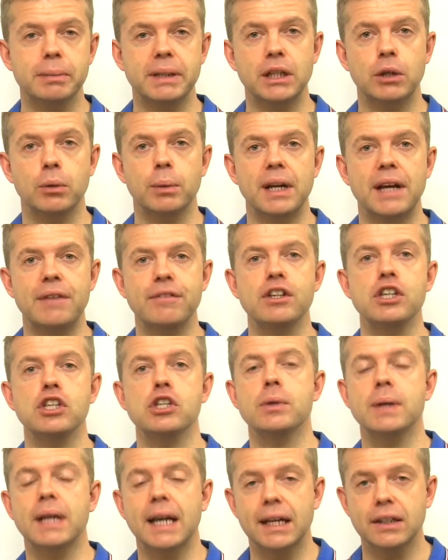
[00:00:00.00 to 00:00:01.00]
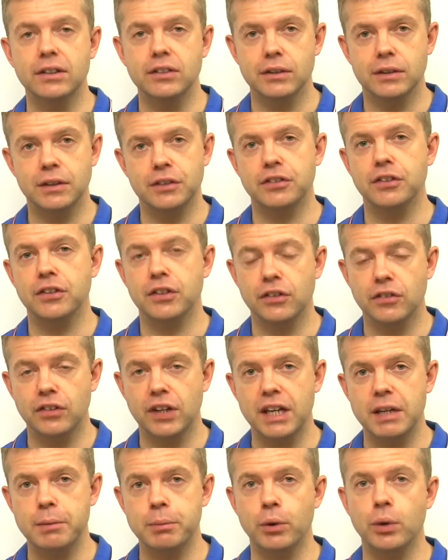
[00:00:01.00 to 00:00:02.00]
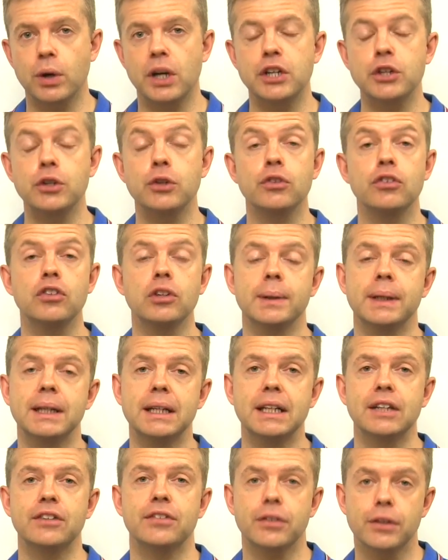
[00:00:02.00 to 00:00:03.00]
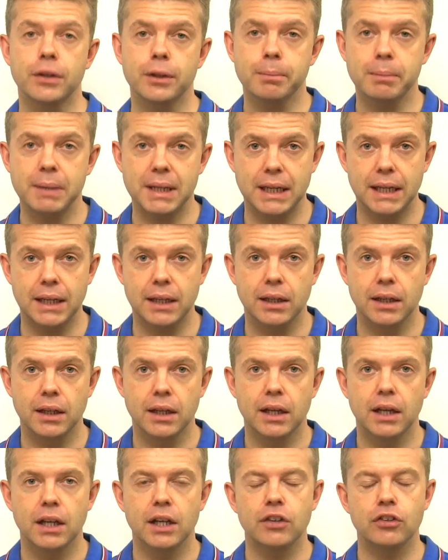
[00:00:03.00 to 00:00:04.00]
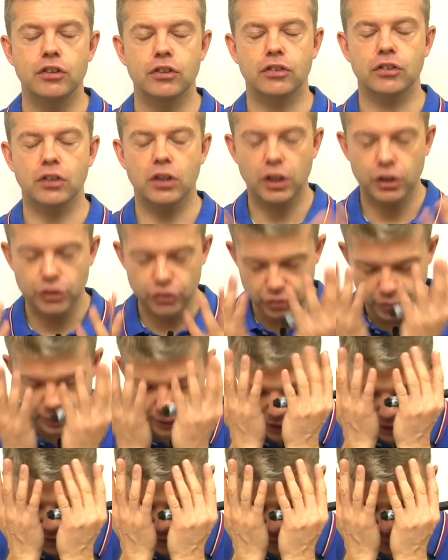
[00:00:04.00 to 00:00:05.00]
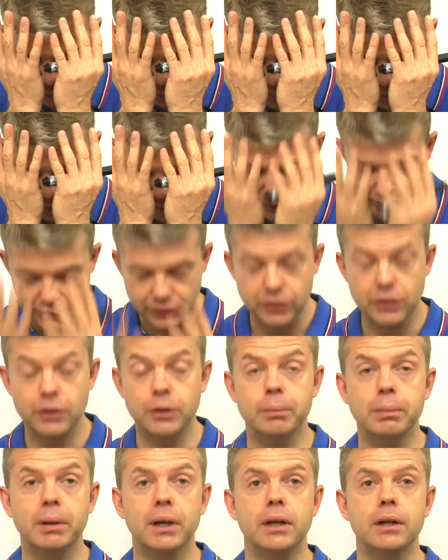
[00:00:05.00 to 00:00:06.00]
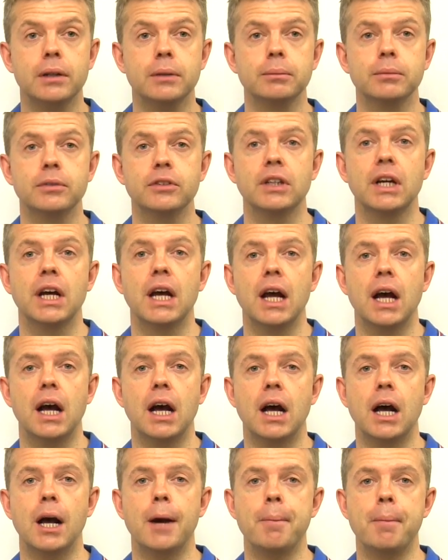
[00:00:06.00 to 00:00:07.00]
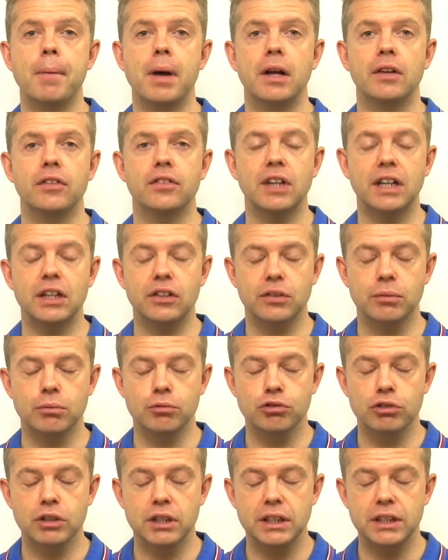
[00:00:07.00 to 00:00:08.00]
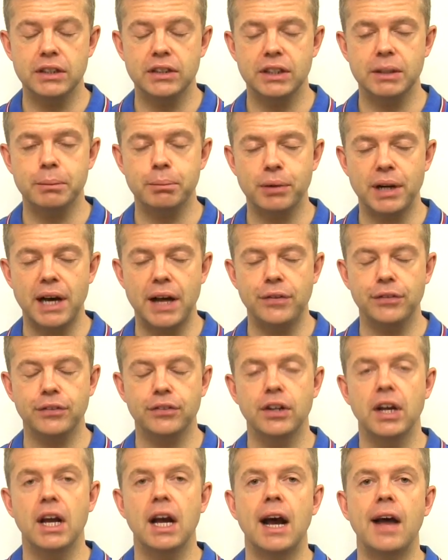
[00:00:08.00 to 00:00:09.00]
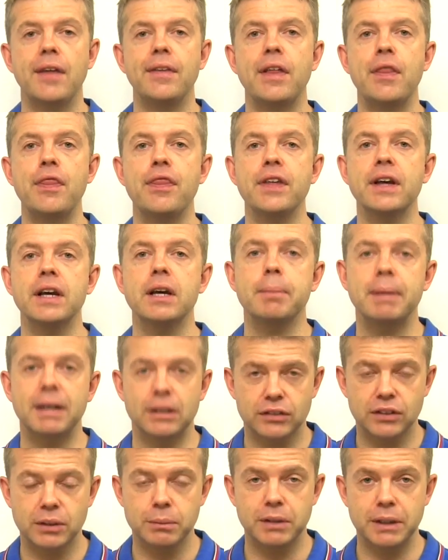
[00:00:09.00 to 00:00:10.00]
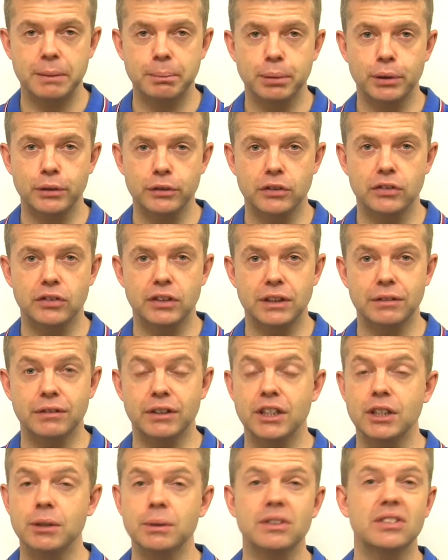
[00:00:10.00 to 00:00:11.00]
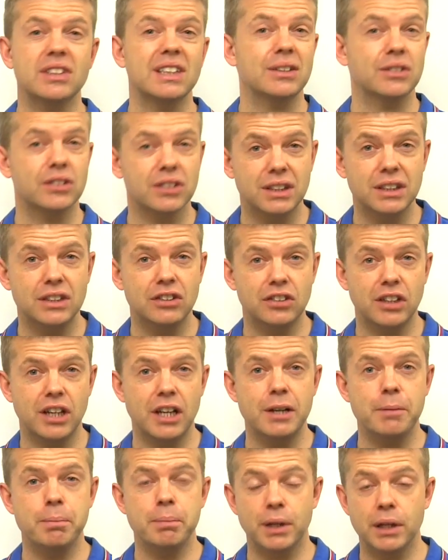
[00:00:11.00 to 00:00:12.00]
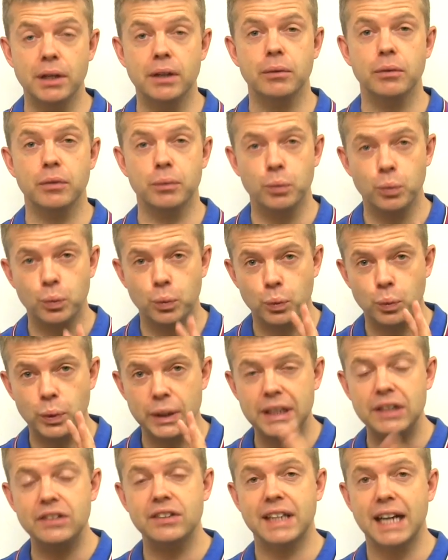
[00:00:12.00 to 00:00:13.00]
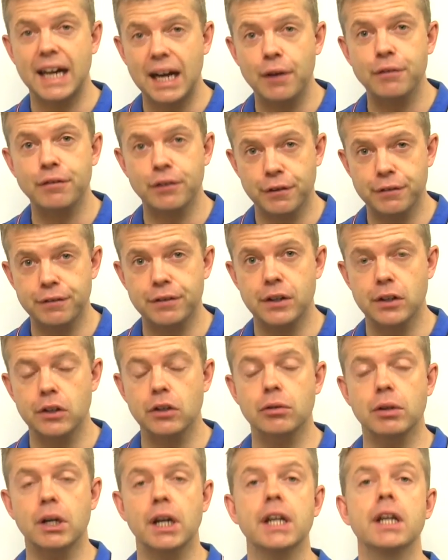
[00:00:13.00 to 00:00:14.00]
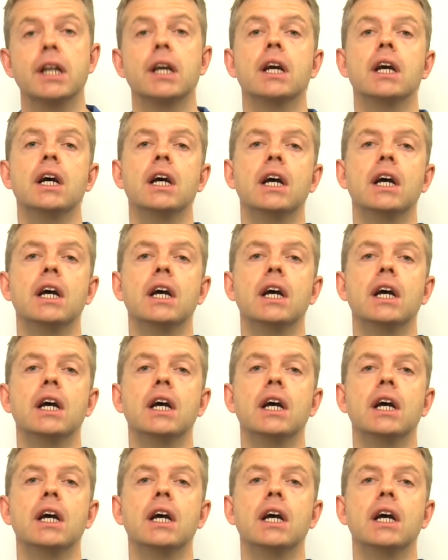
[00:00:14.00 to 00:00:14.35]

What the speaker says: are big or whatever, you can do this at the table, and you can do it in less than a minute. Just close your eyes or put your face in your palms, take some really deep breaths, and then think about something positive. I know it sounds cliched, but we need to get out of our funk, right?